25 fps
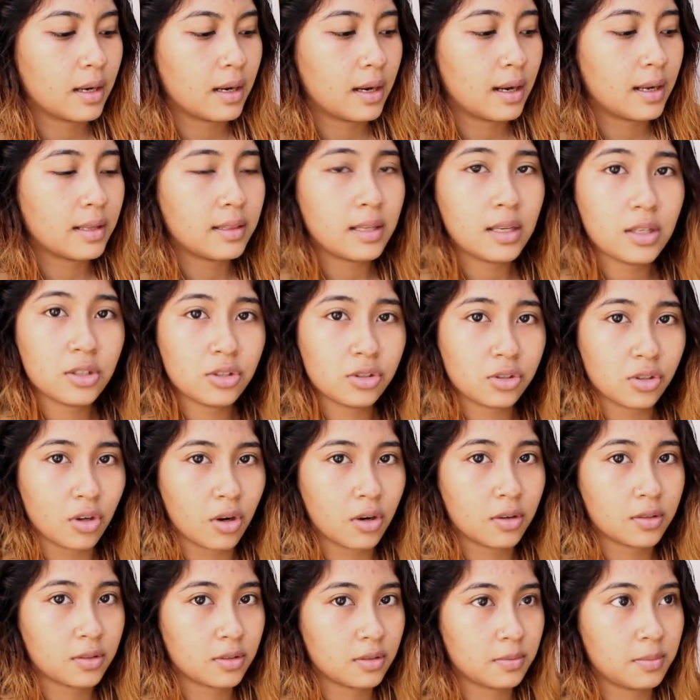I think
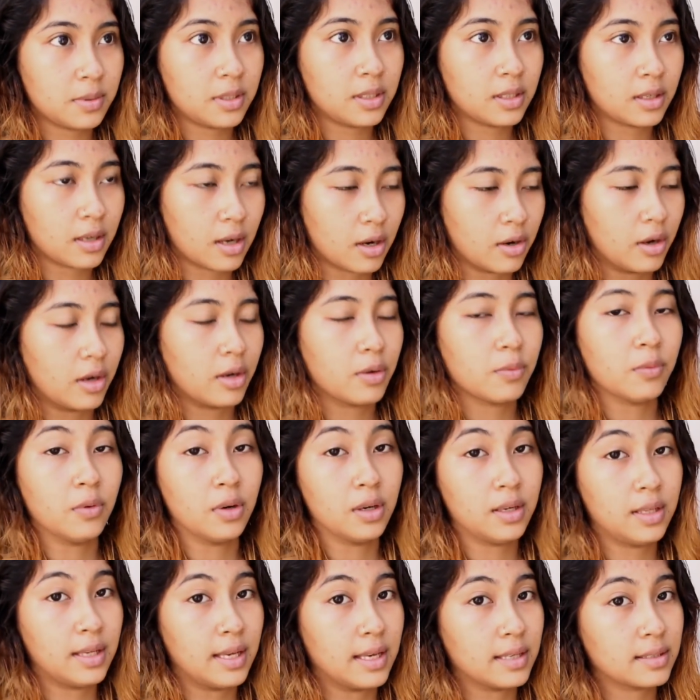shocked would be the correct
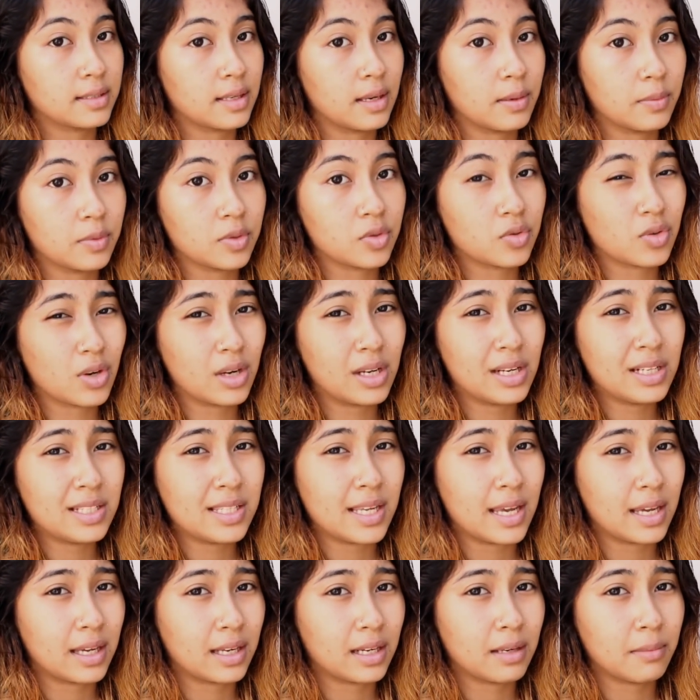word. Yes, I was really
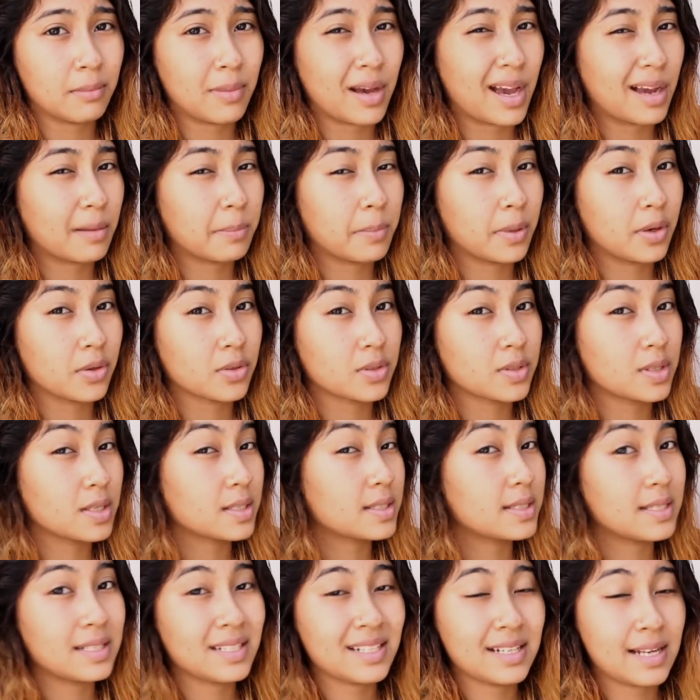taken aback because
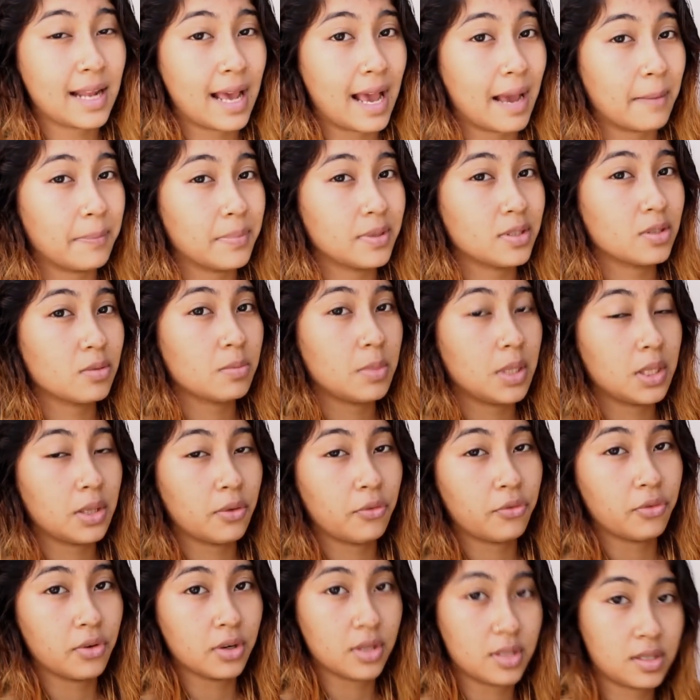this didn't happen to me in
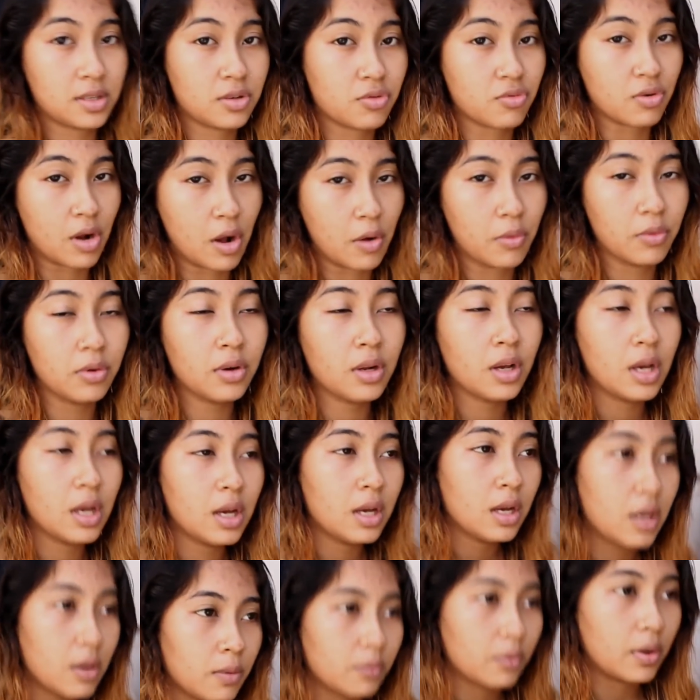the first round
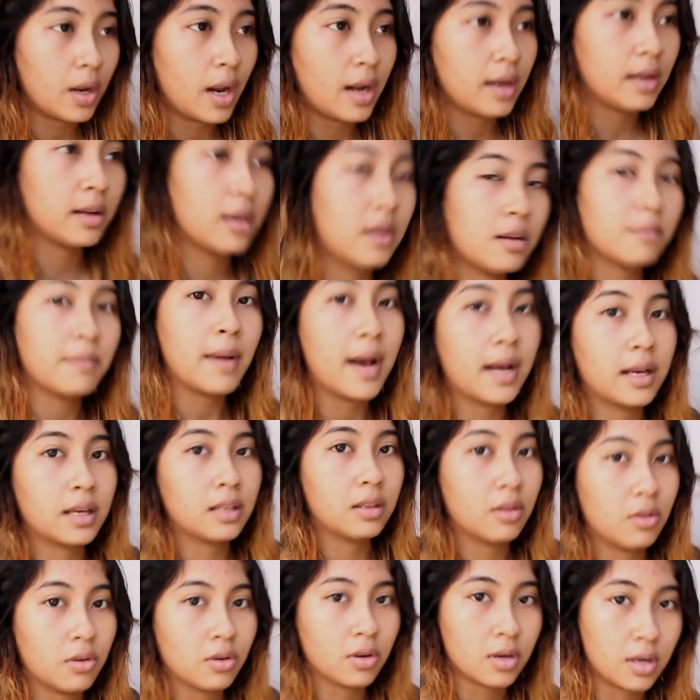when I did it back
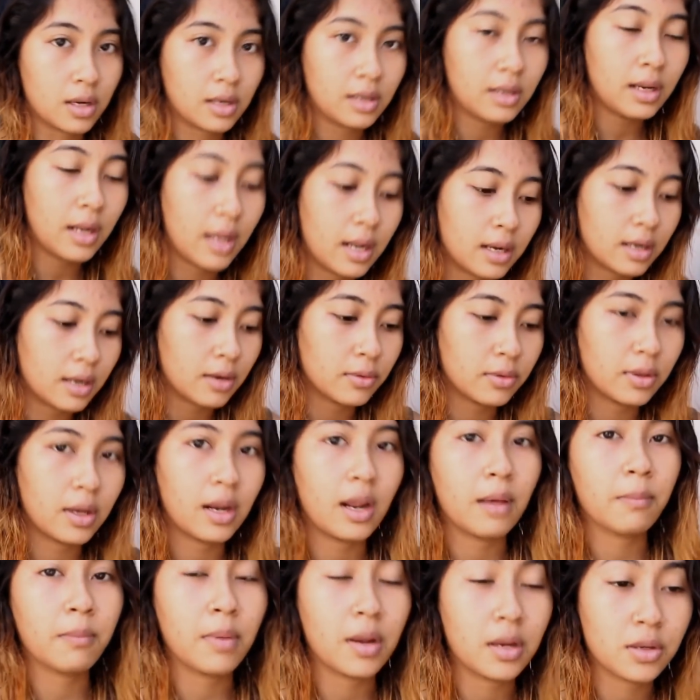in the hotel, and now
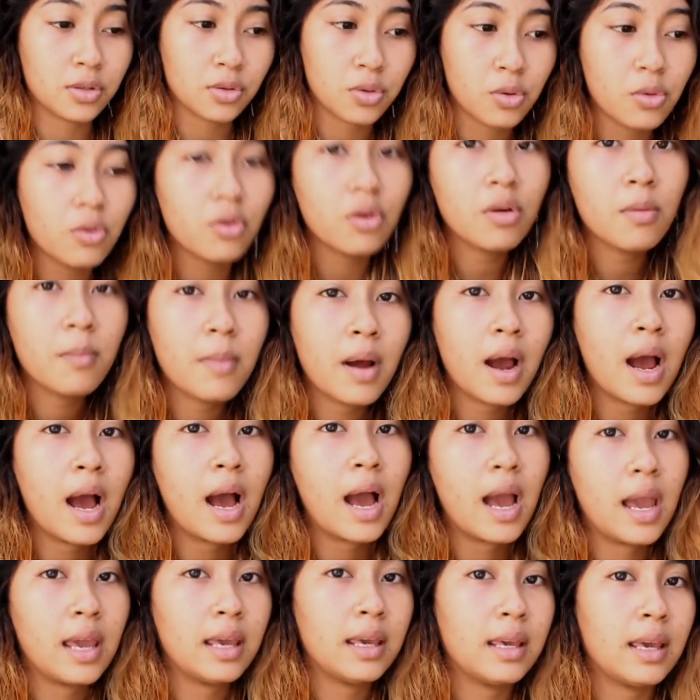that I'm at home
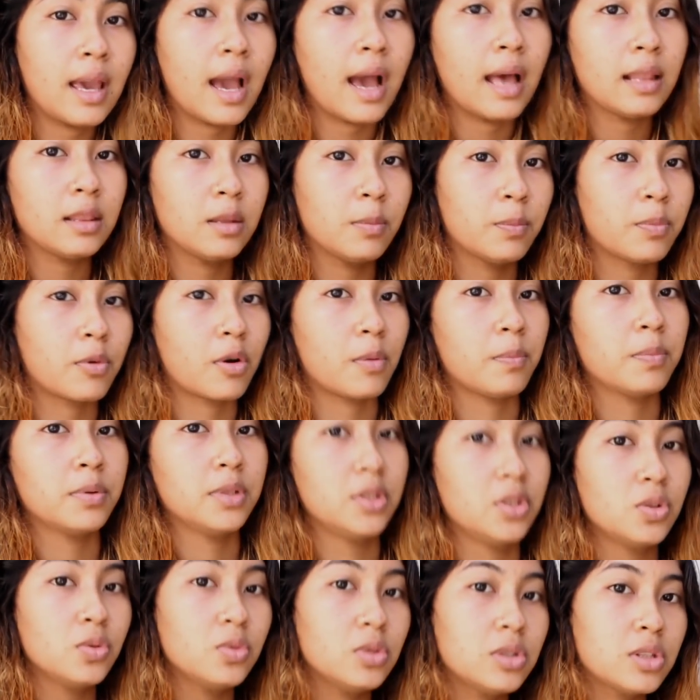I had the
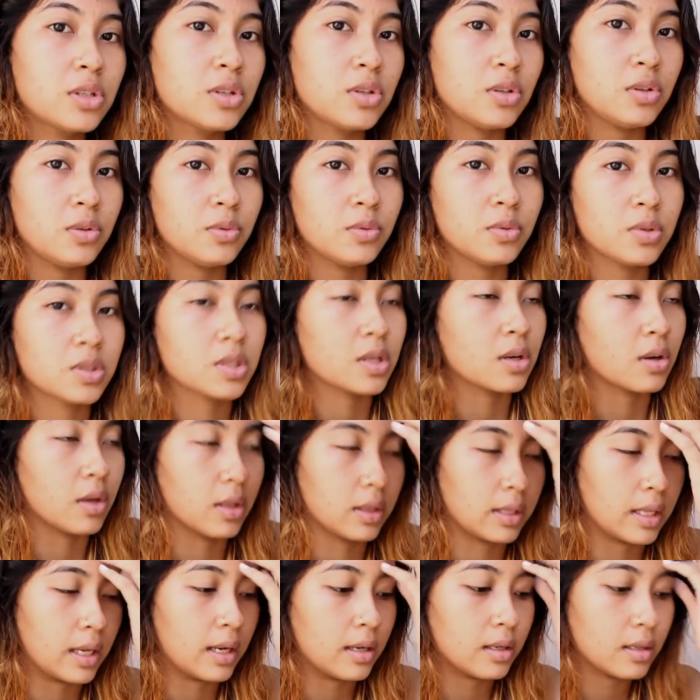proper tools to use and
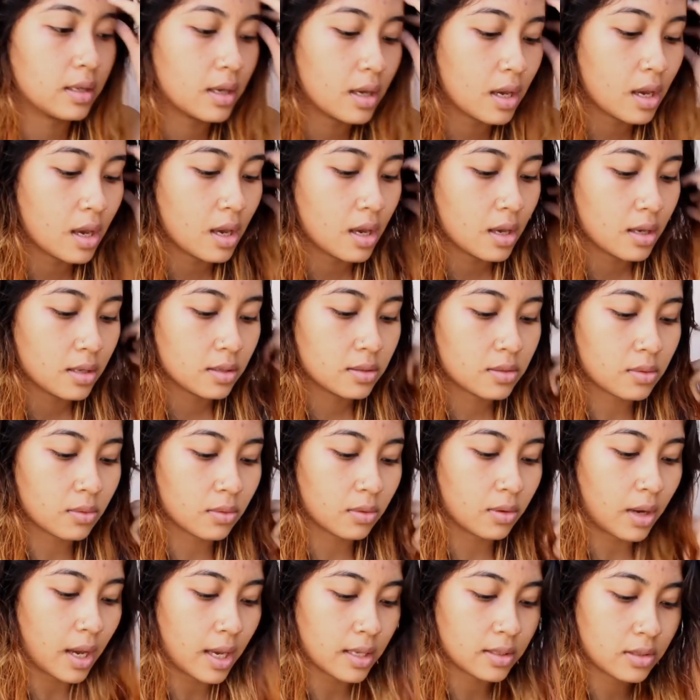all that.
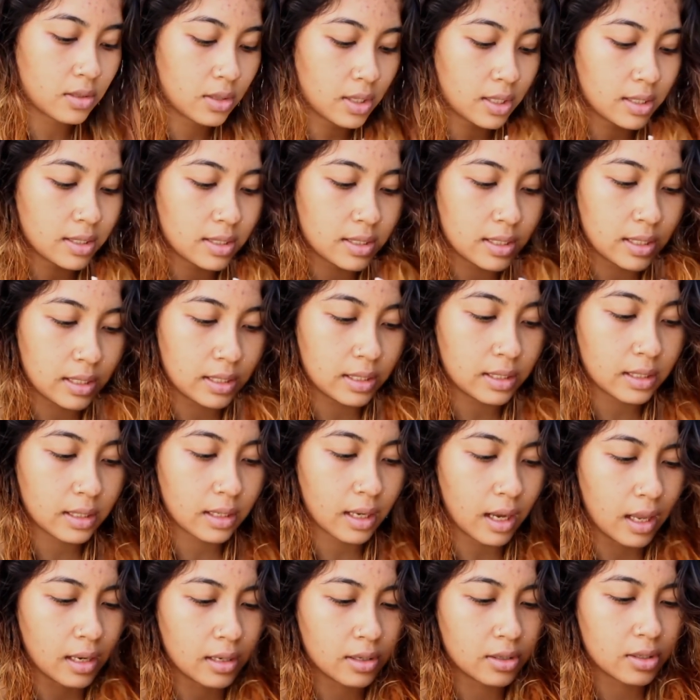So as you can see, the
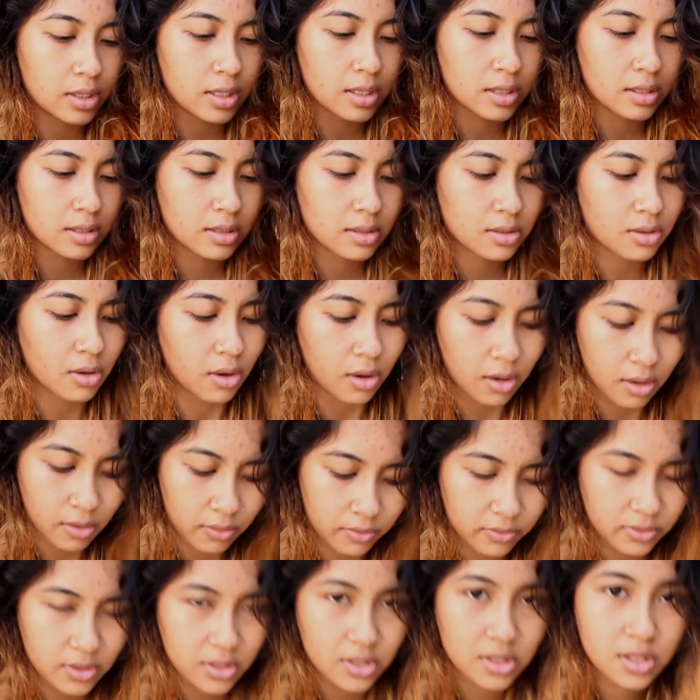color is sort
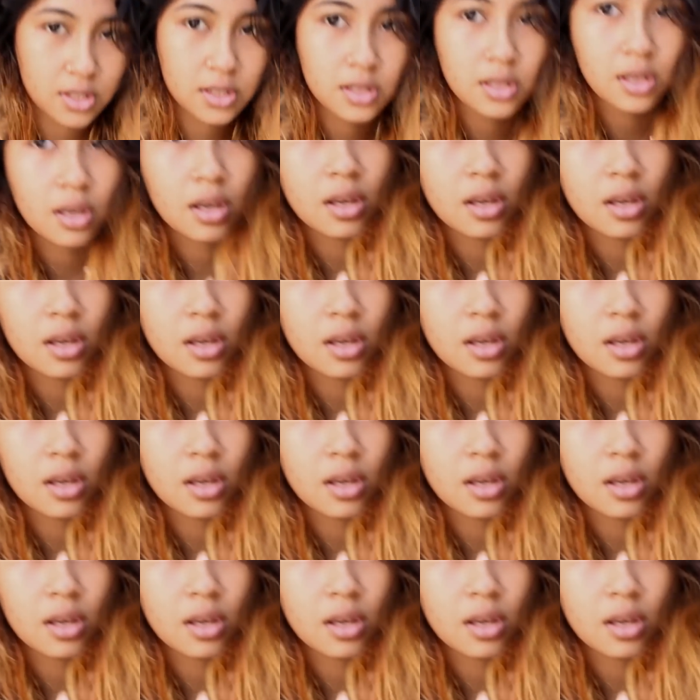of this